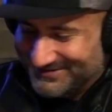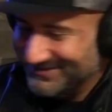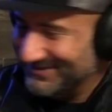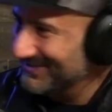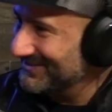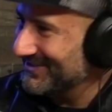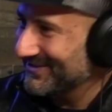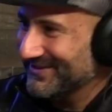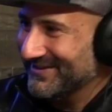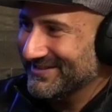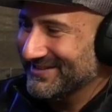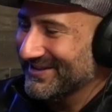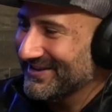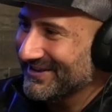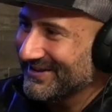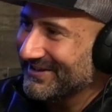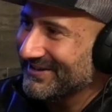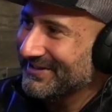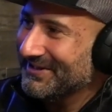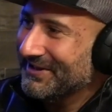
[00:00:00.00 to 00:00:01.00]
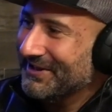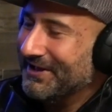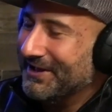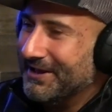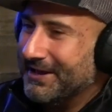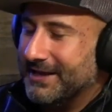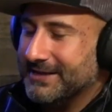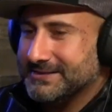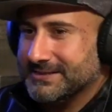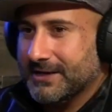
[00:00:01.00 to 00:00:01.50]
but mm-hmm. yeah, mm-hmm. yeah, yeah. Mm-hmm.
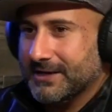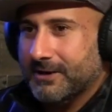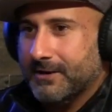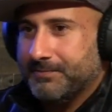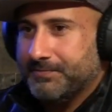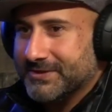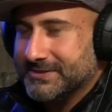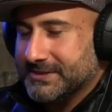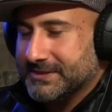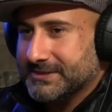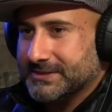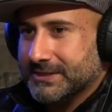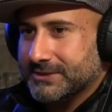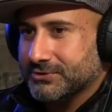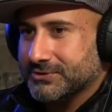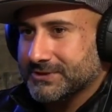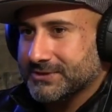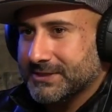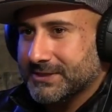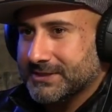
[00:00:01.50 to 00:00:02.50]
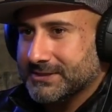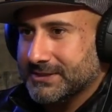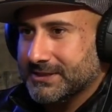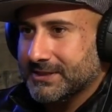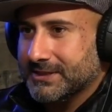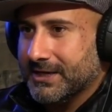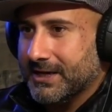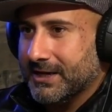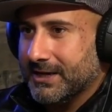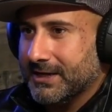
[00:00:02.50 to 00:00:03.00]
it's um, it's just interesting to see
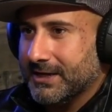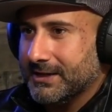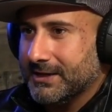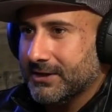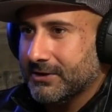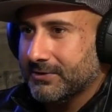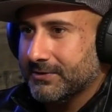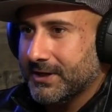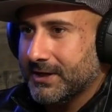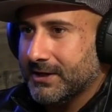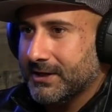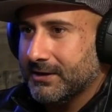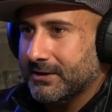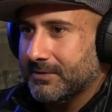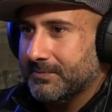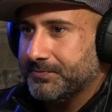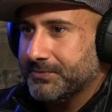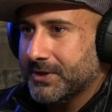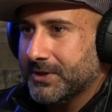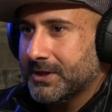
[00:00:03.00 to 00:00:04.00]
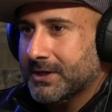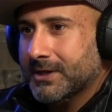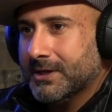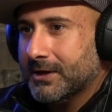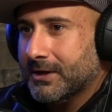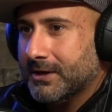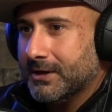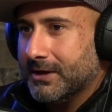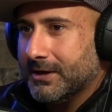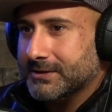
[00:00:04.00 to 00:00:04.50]
that, and I know that um,
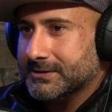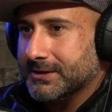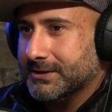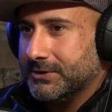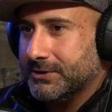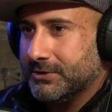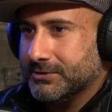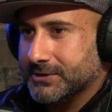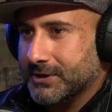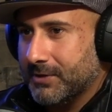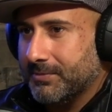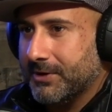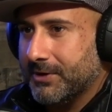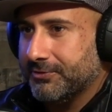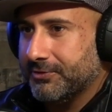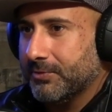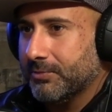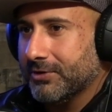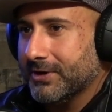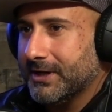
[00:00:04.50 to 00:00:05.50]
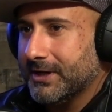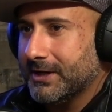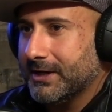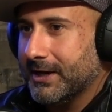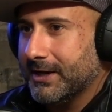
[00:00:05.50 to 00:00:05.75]
it, you're talking about the brain.